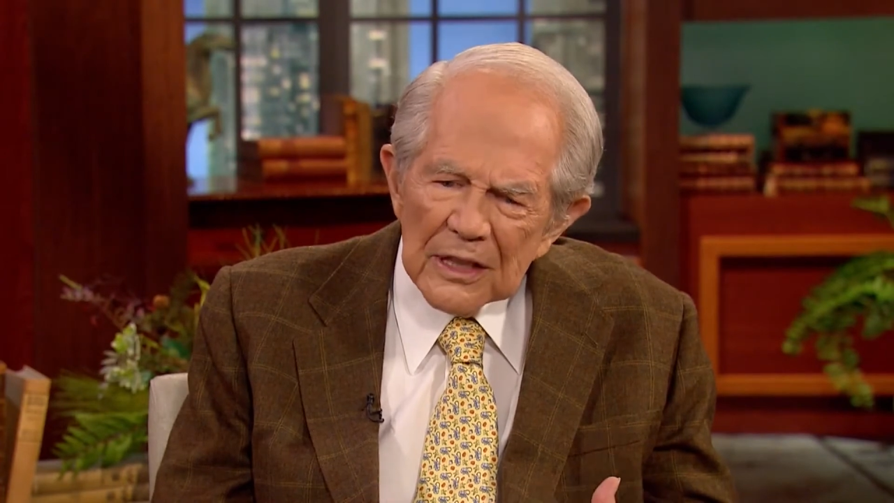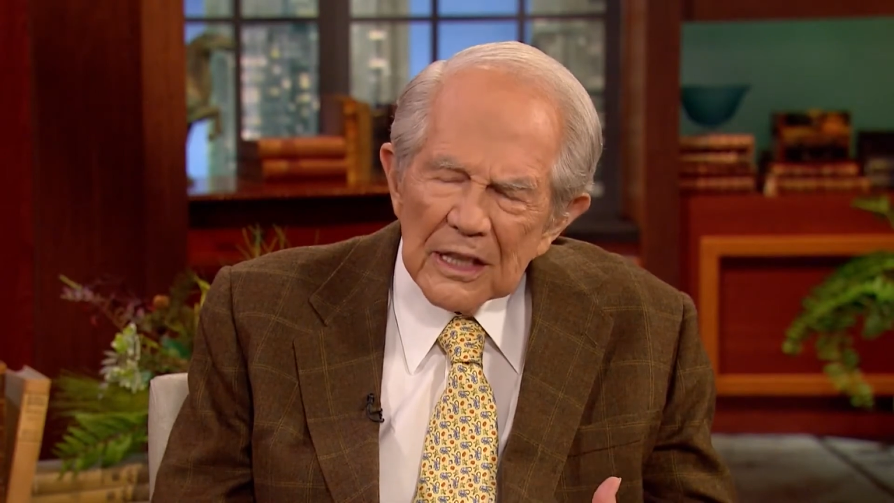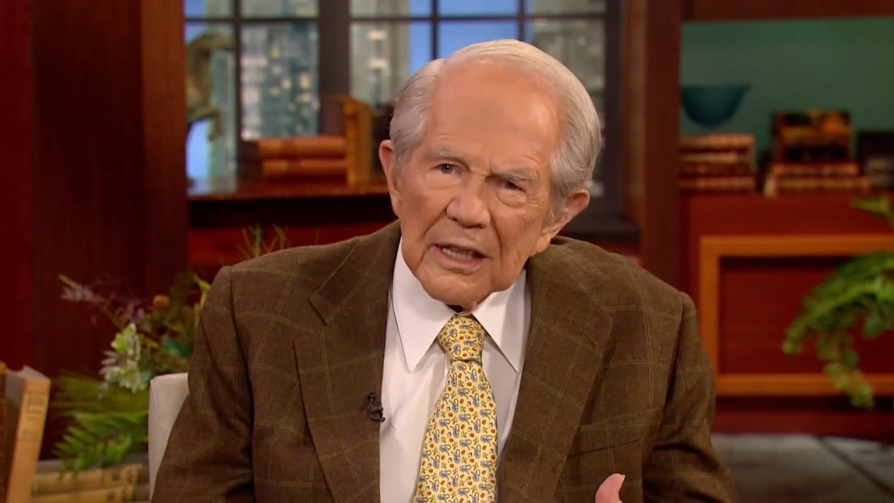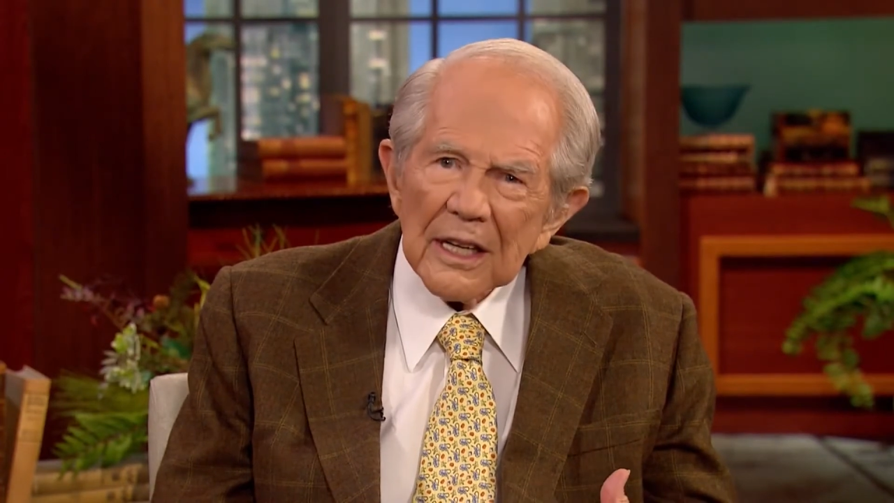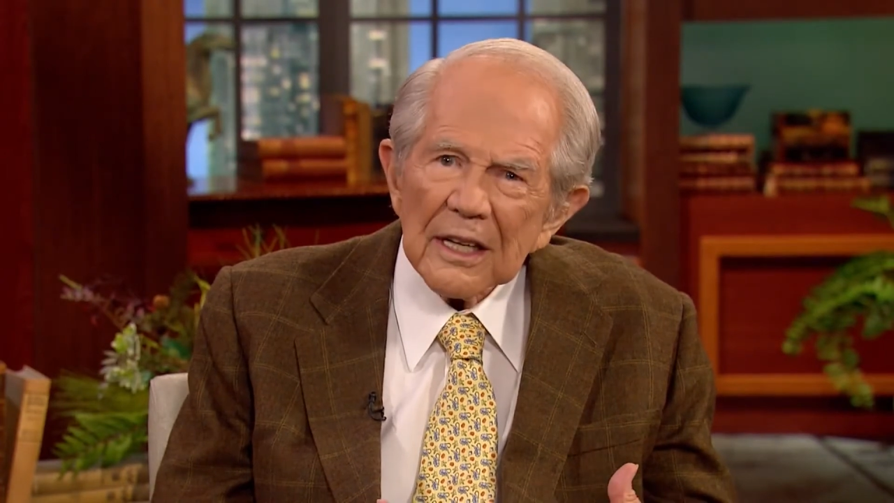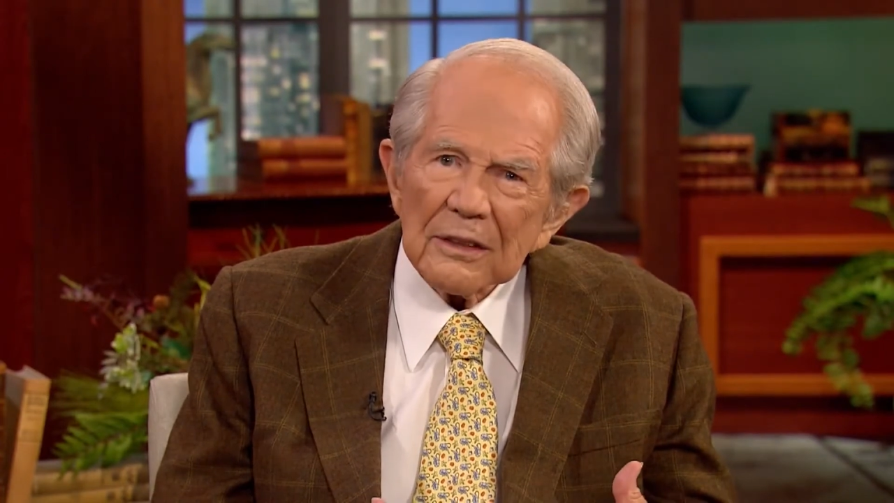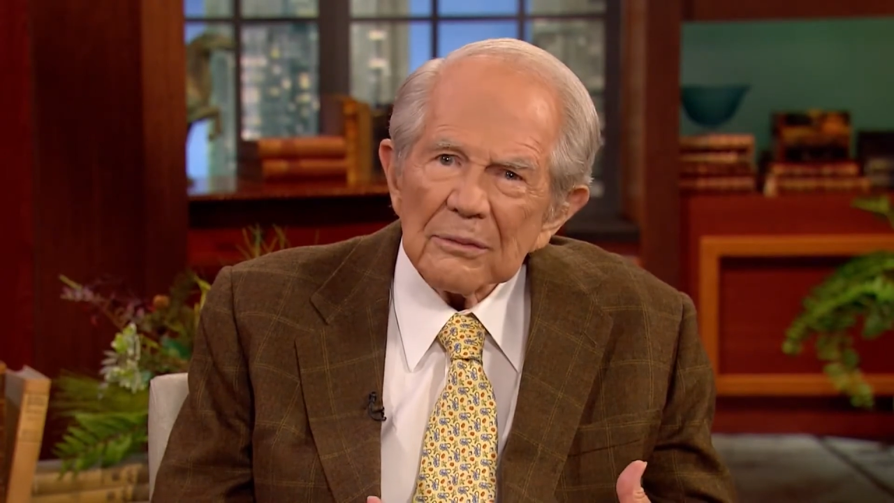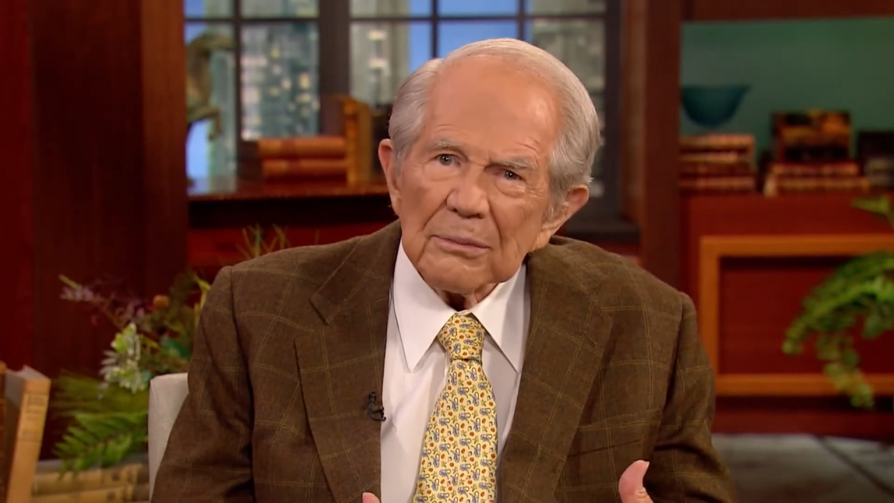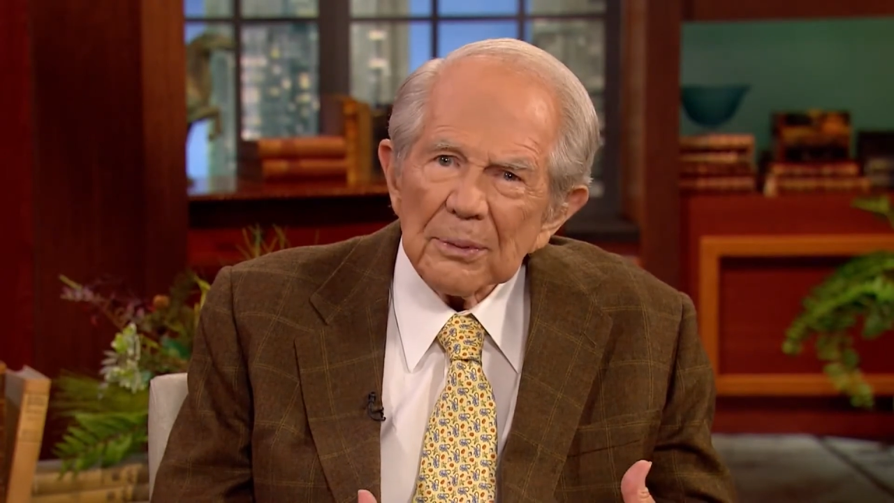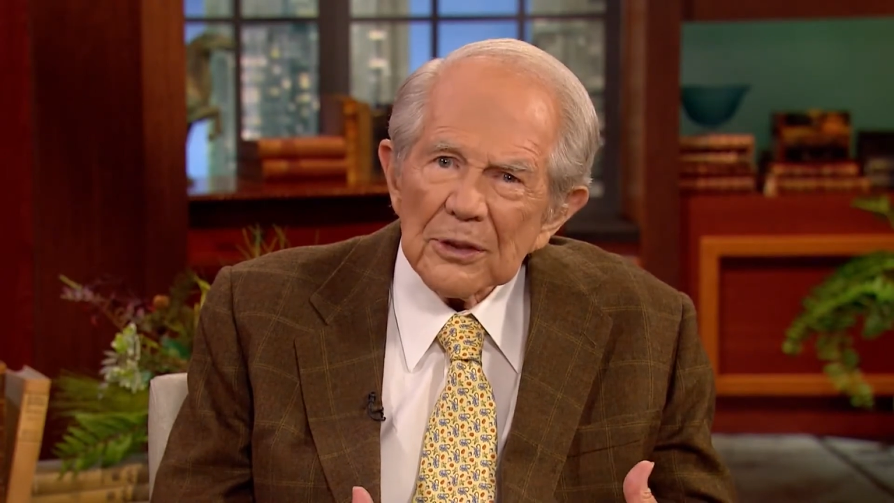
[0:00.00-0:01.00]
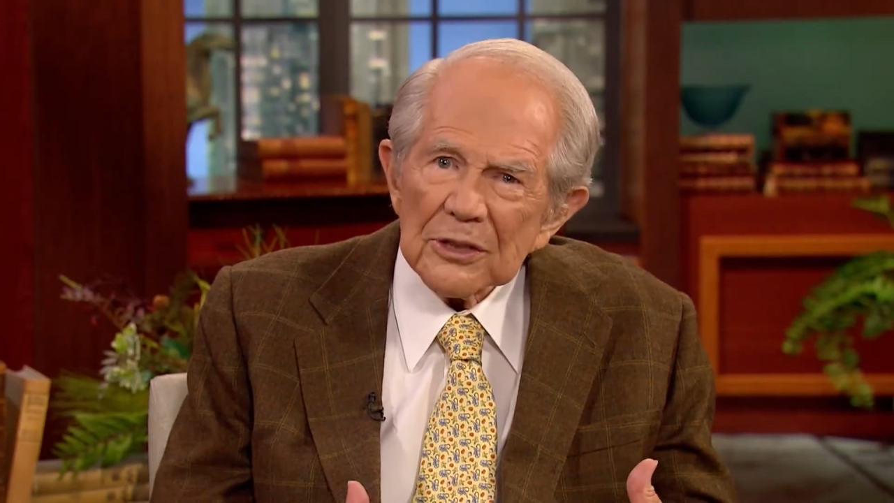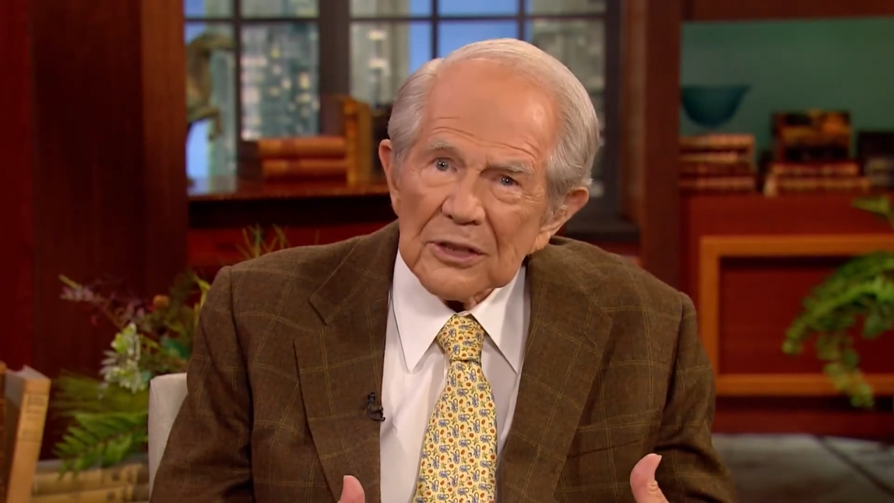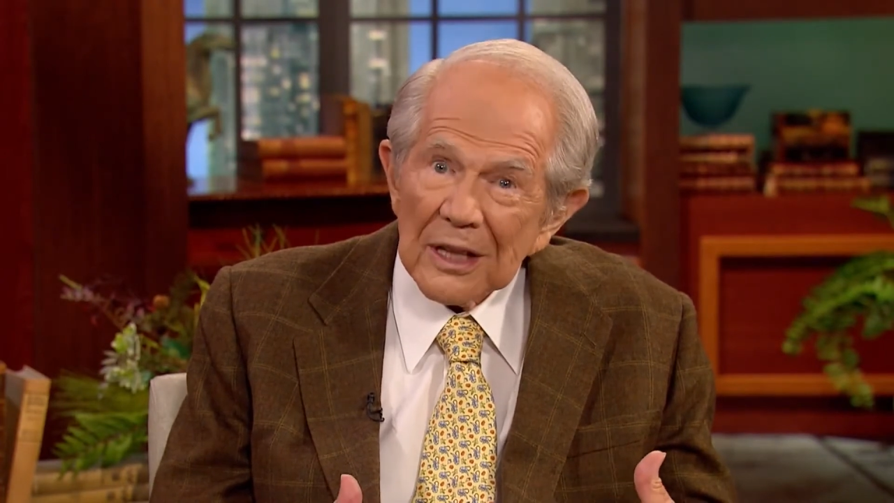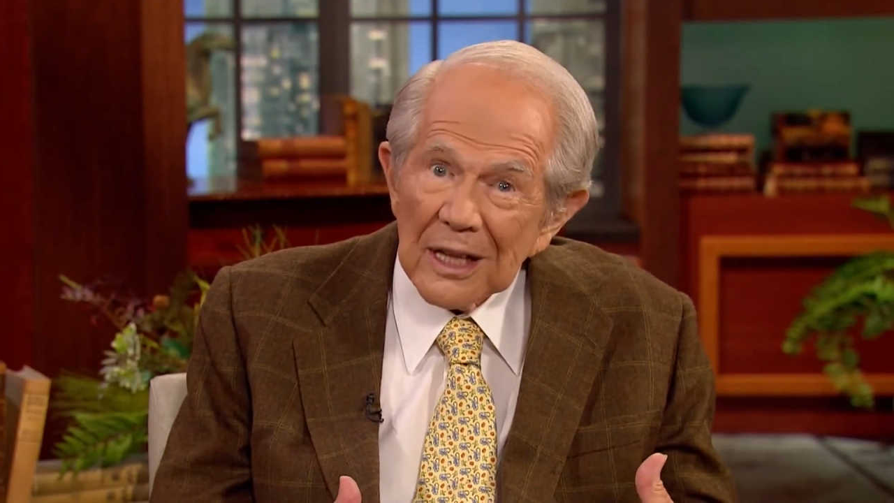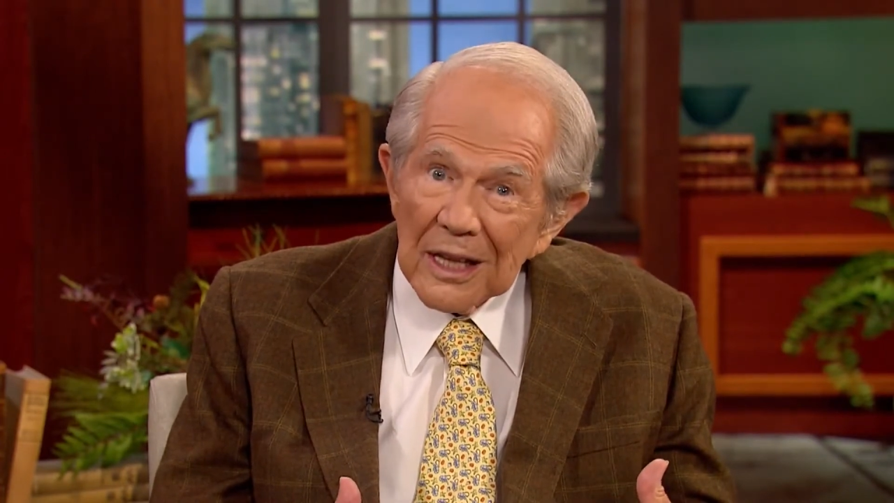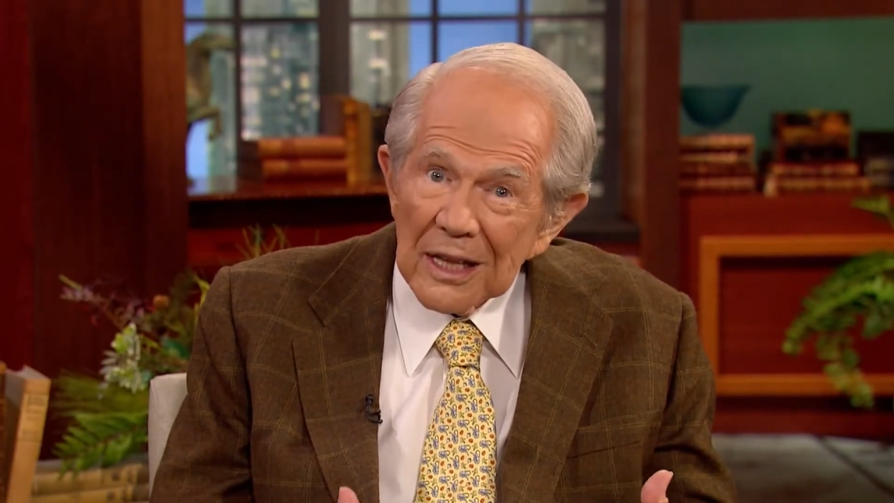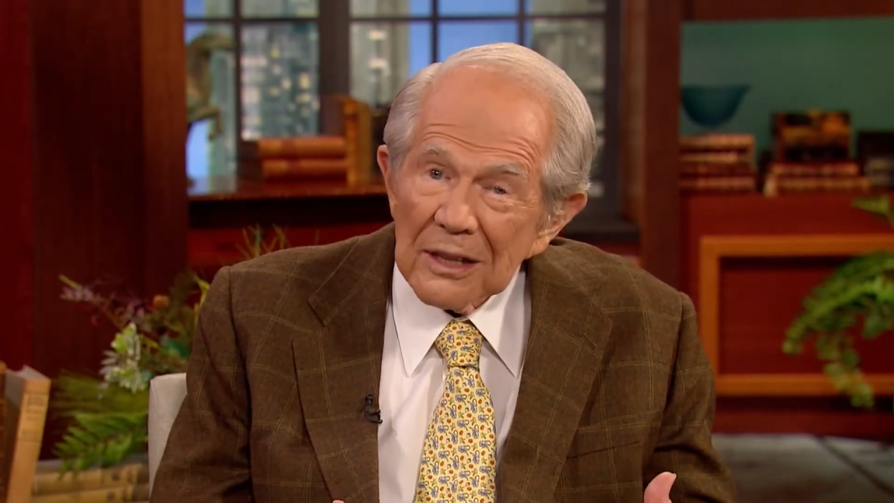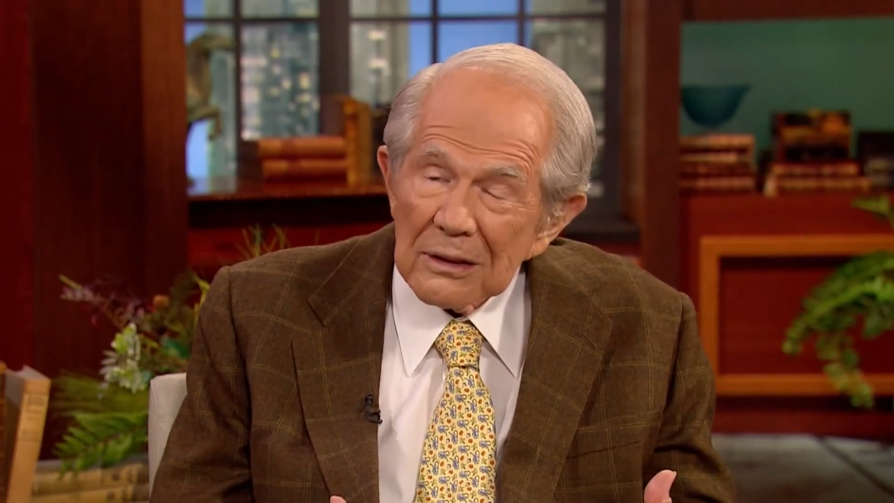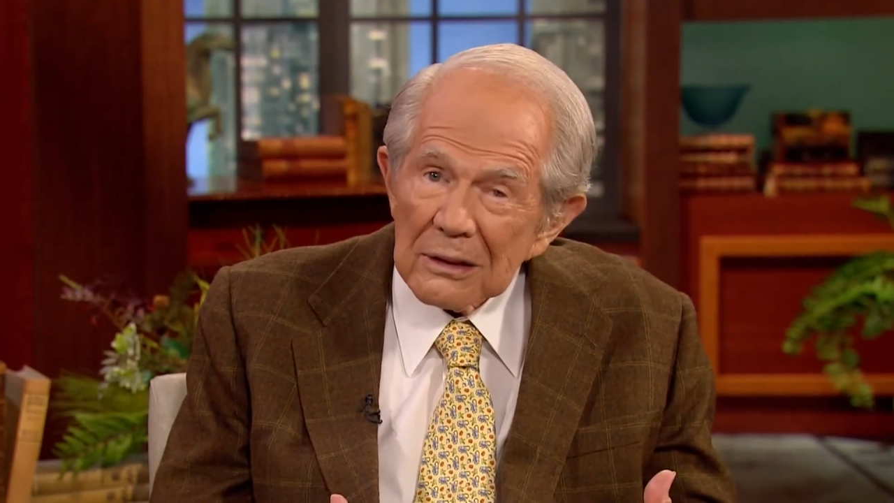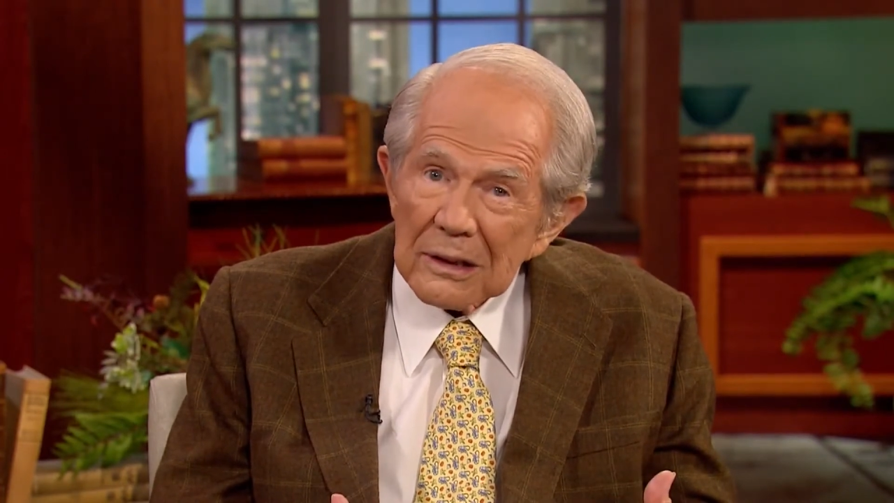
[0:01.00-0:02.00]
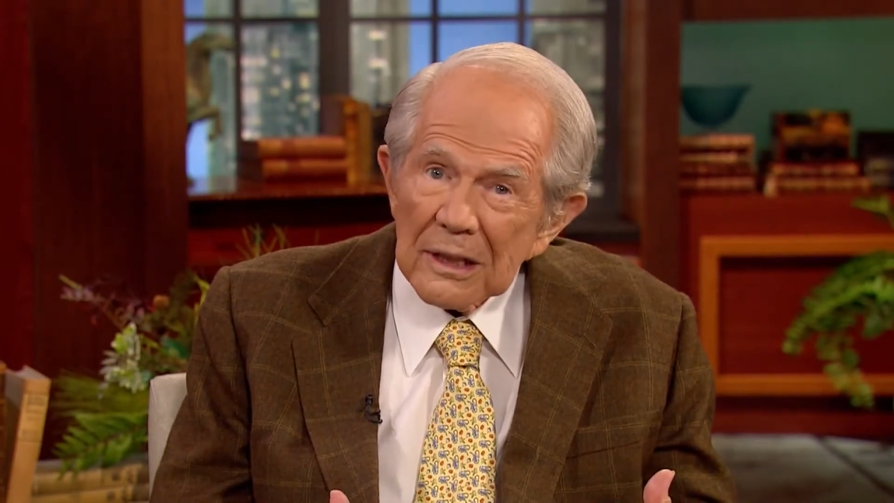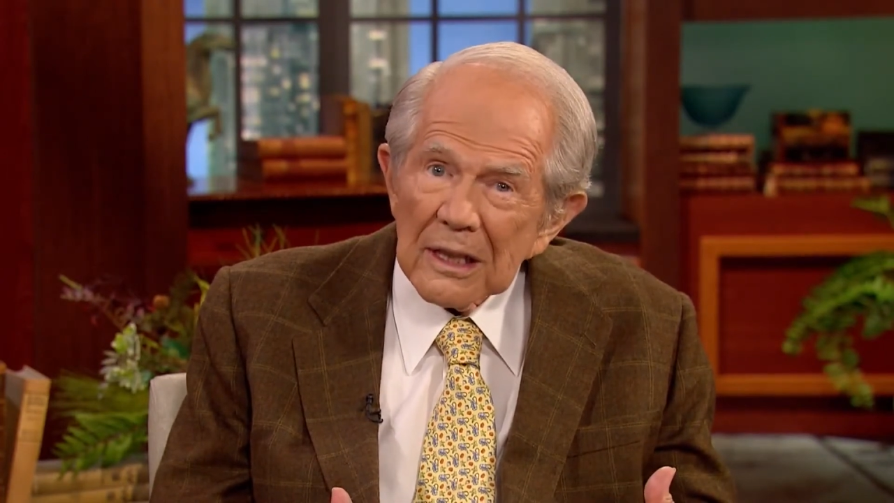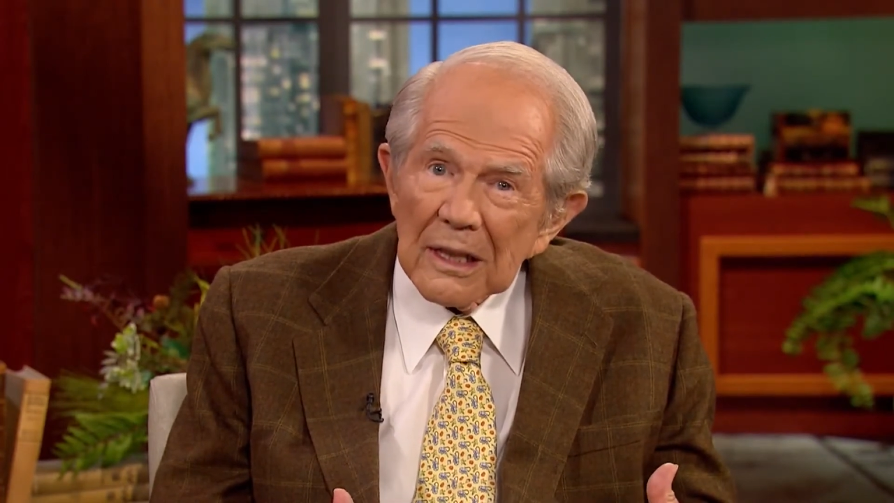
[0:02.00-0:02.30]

he had had a person killed,